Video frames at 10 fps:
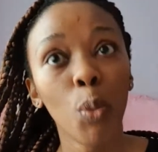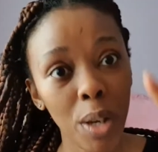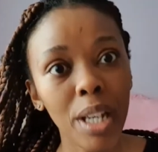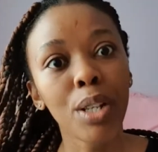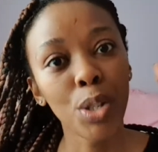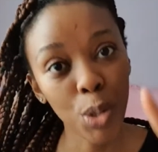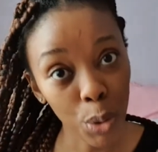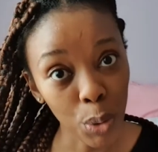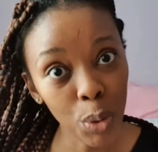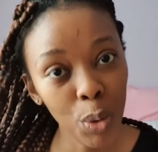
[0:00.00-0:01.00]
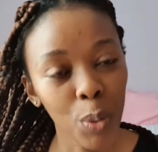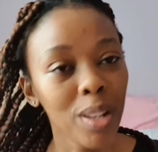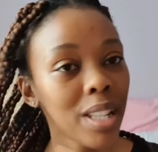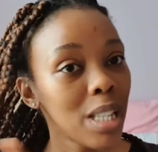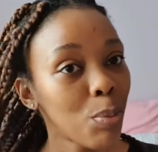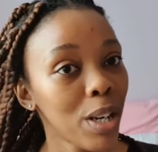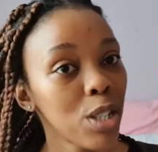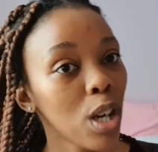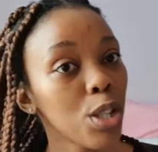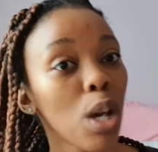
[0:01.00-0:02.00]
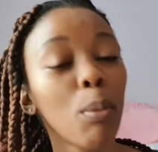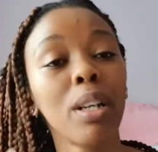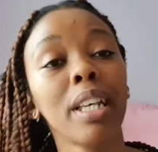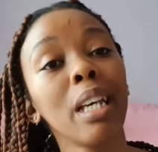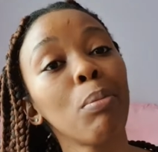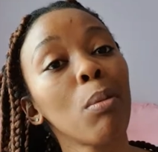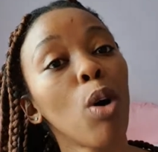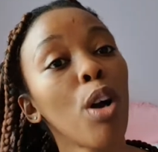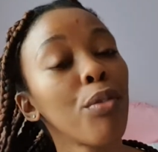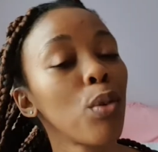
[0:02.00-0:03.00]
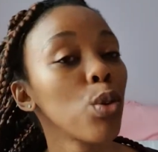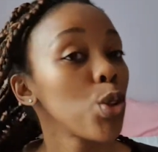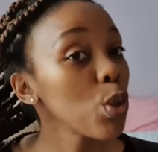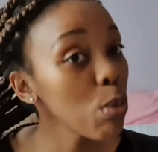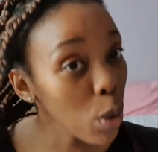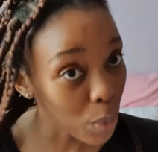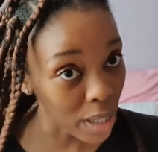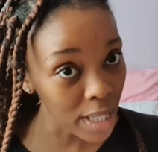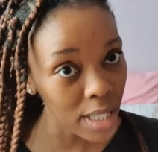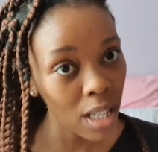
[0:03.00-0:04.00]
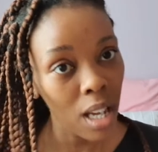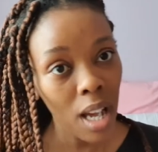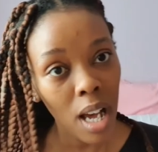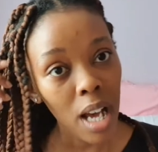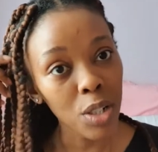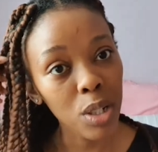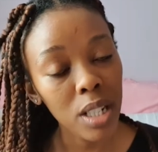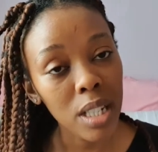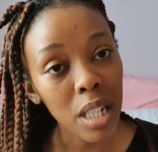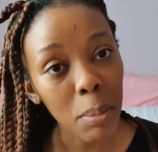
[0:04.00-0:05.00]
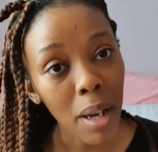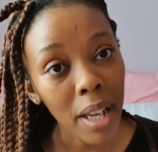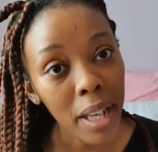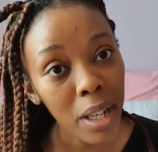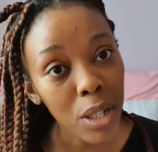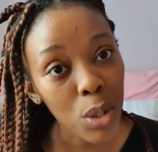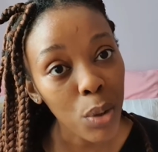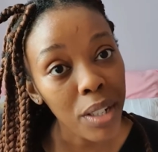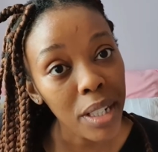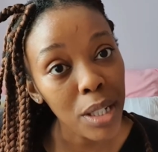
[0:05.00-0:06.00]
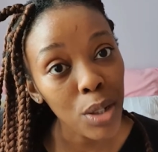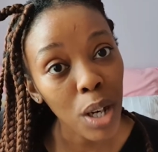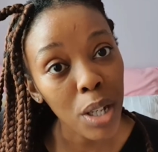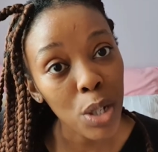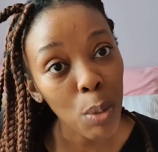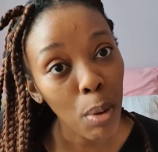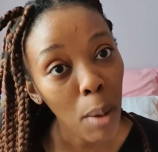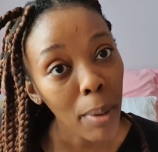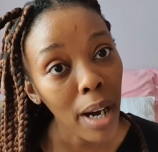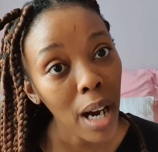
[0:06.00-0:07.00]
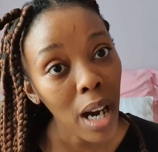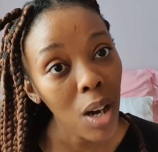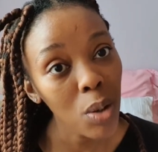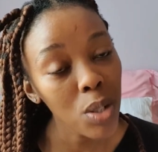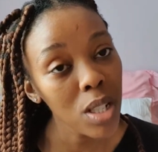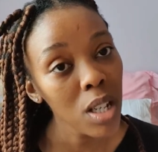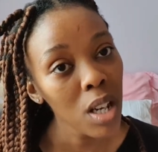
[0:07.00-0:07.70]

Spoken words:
week 2 with these braids on, so I'm going to keep them on for 2 more weeks. As you can see, my hair is already starting to pop out.